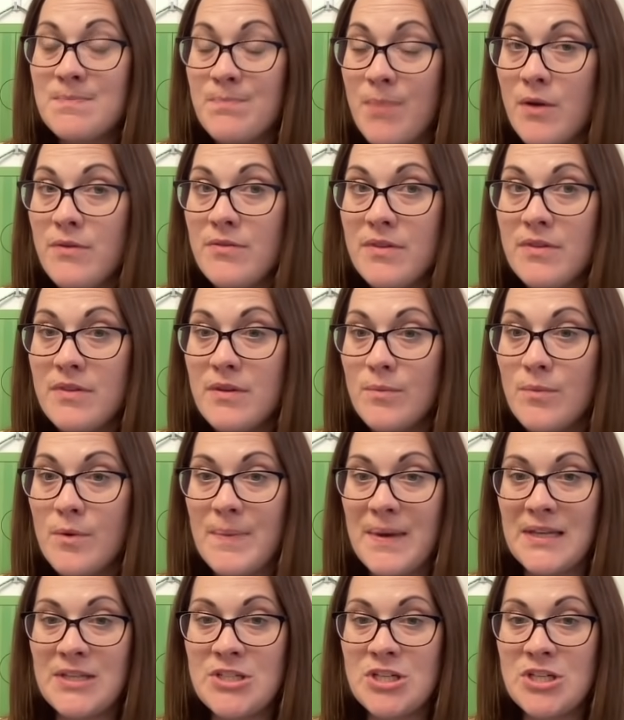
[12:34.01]
Both of them were
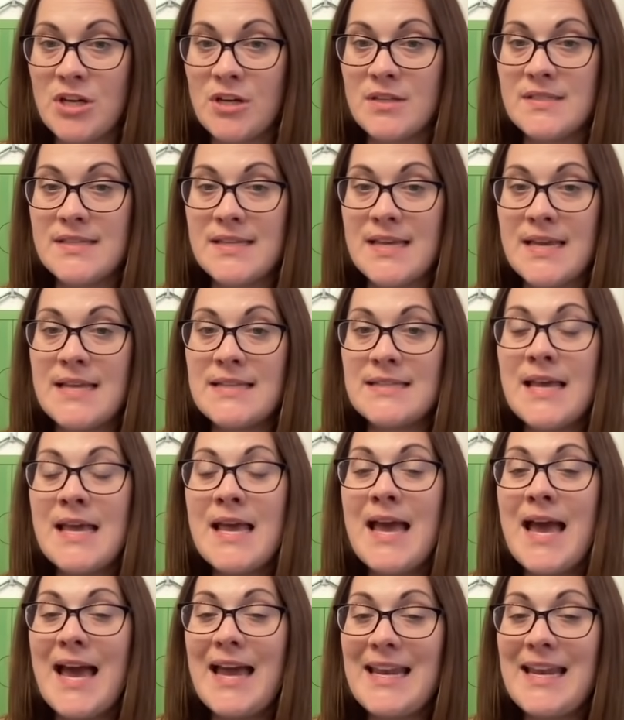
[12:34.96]
big chances,
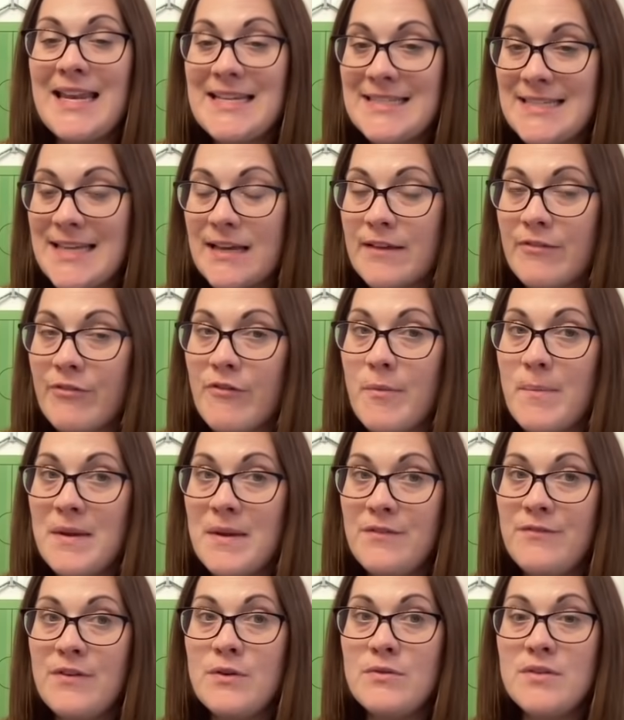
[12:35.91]
and he's 6th for
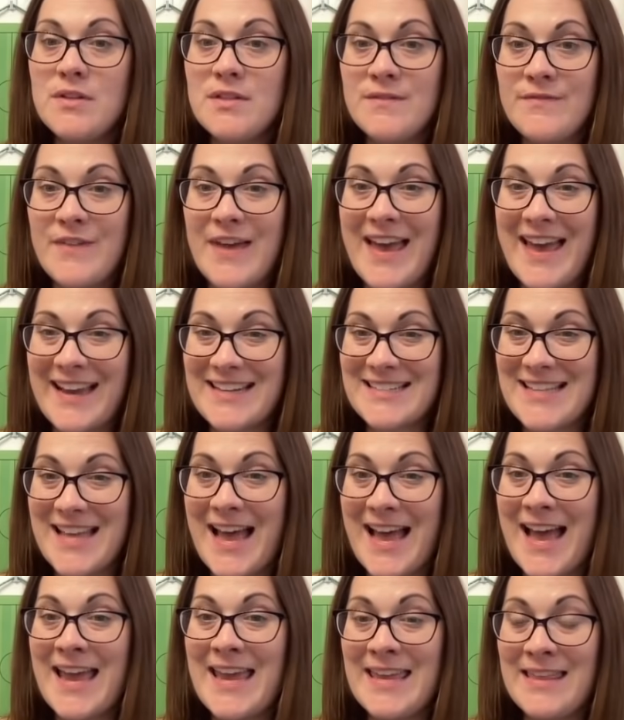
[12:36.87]
midfielders for
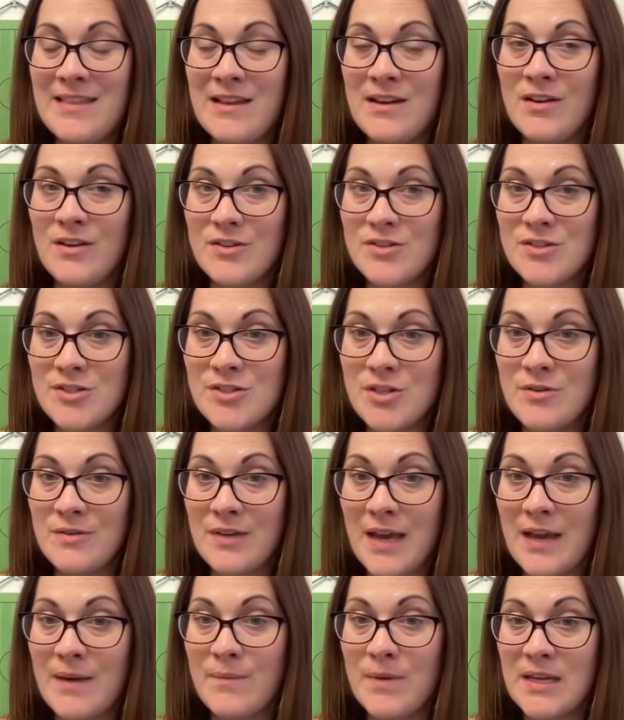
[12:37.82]
XA in the last 2
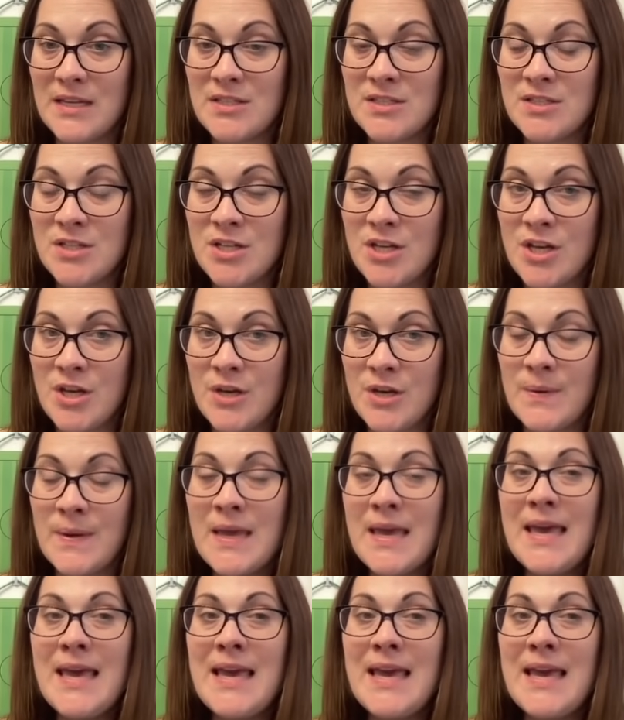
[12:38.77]
game weeks too.